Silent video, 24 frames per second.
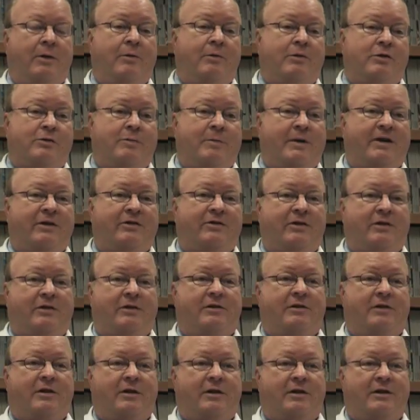which makes
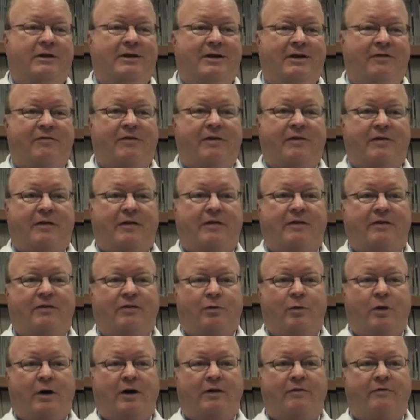it uh, different than the
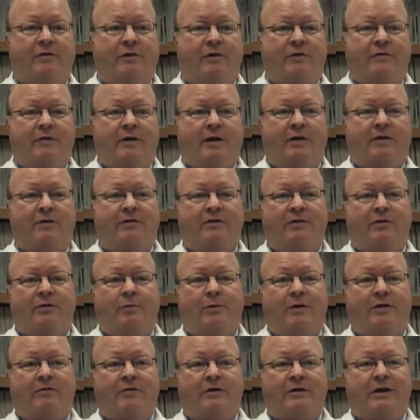swine flu viruses
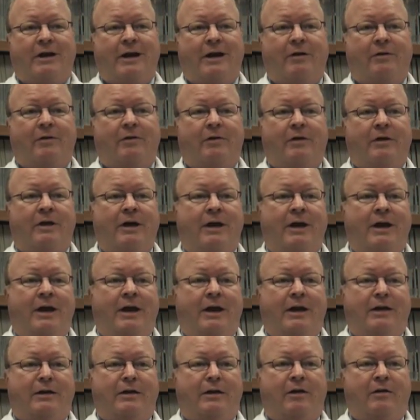we've encountered
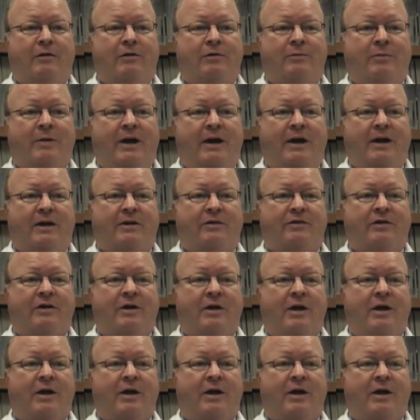in years past.